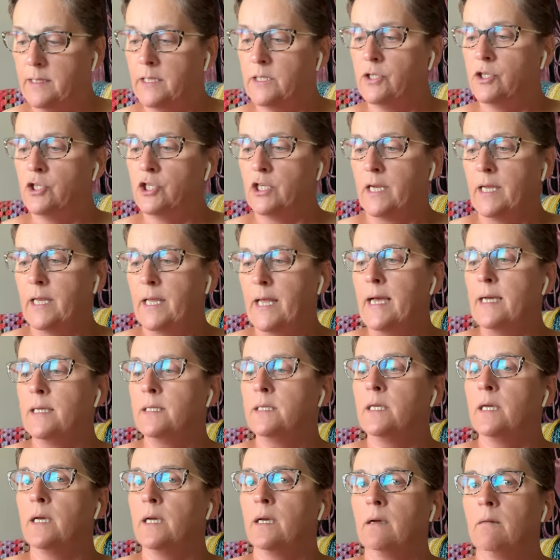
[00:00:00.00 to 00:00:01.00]
this
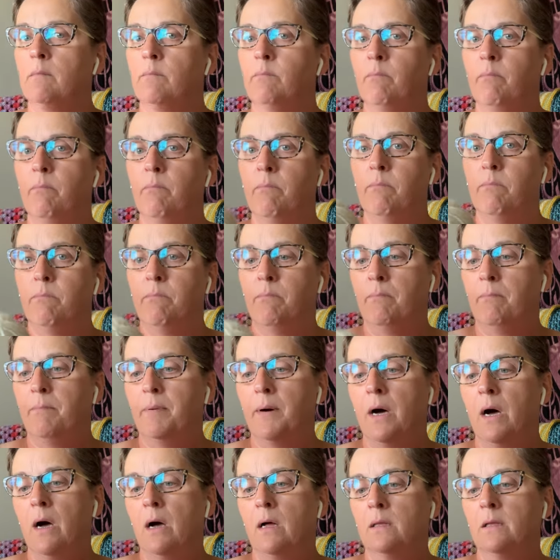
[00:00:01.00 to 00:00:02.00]
gigantic
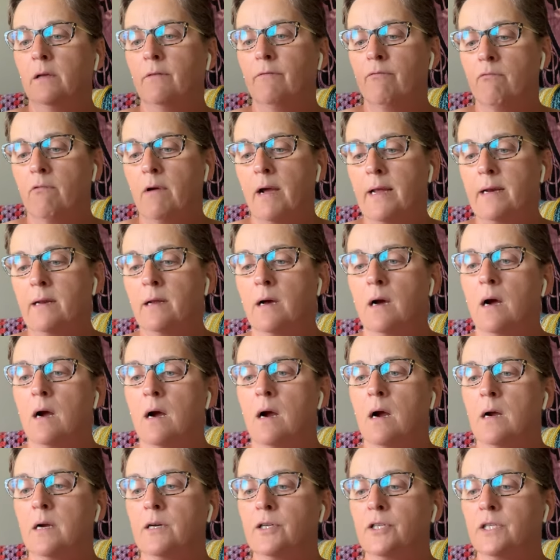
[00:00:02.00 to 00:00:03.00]
ball of Red
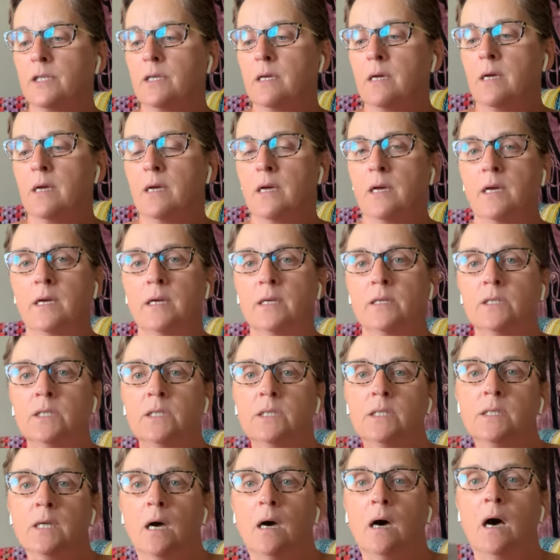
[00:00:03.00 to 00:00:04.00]
Heart
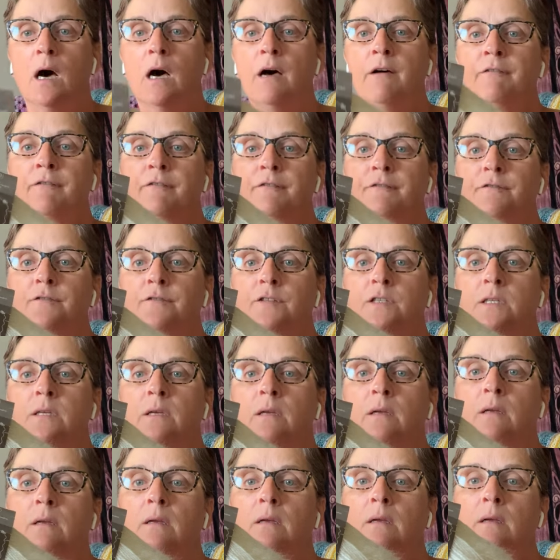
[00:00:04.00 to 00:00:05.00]
Soft
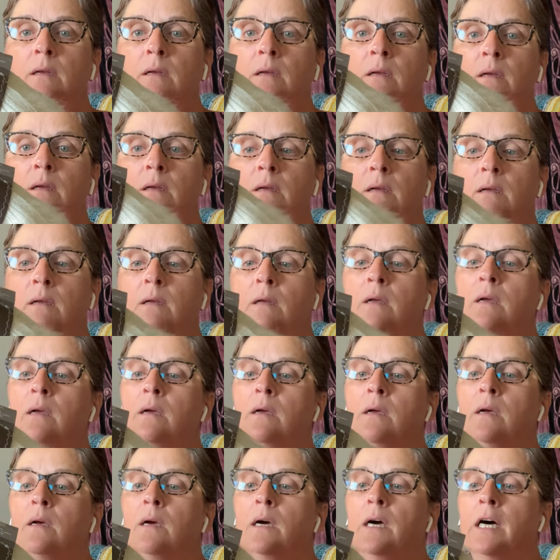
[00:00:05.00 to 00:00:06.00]

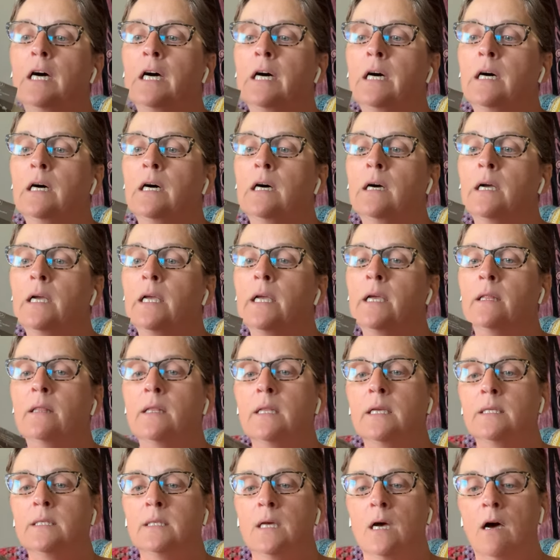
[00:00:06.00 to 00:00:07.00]
uh, in
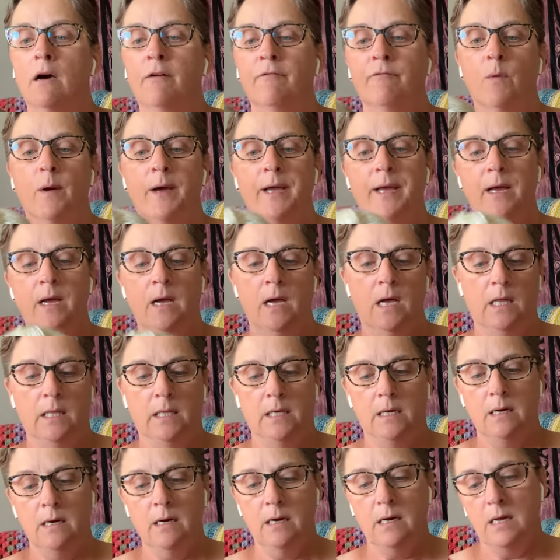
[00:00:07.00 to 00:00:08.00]
this off-white
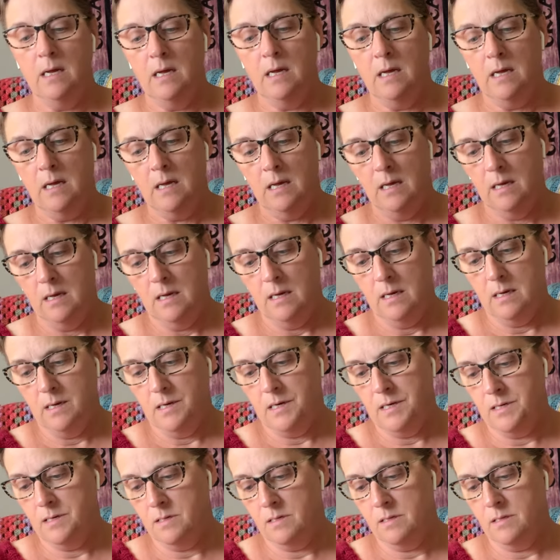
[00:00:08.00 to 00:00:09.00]
color.
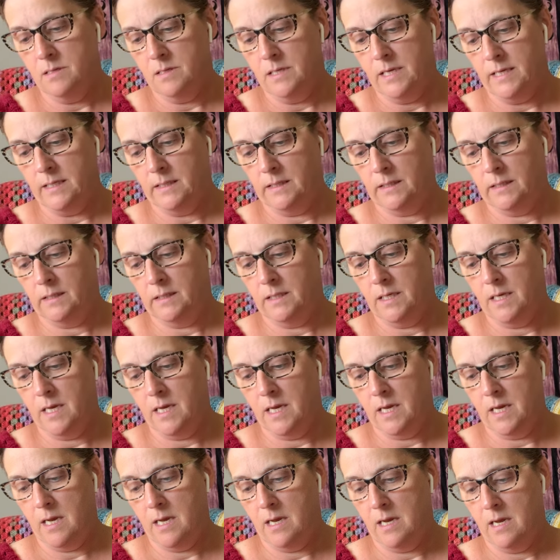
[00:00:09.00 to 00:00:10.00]
Uh, let's
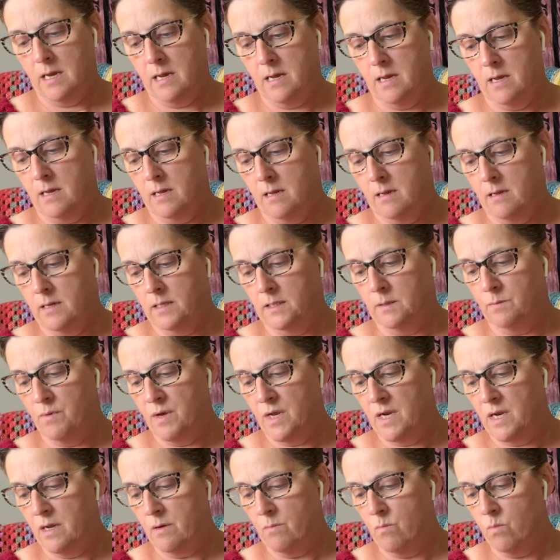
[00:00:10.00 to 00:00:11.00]
see, it's
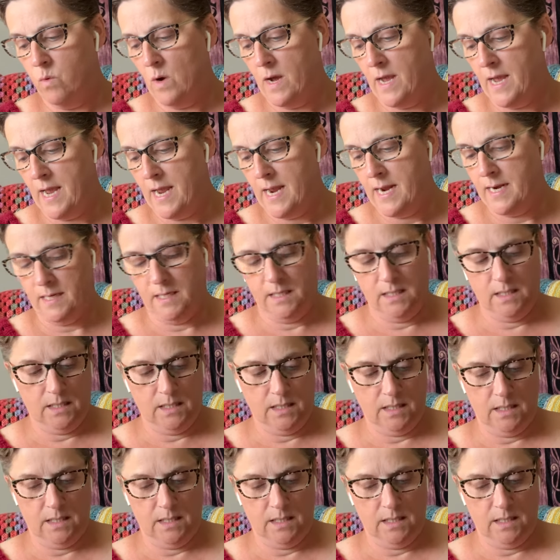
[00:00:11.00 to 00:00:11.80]
medium weight.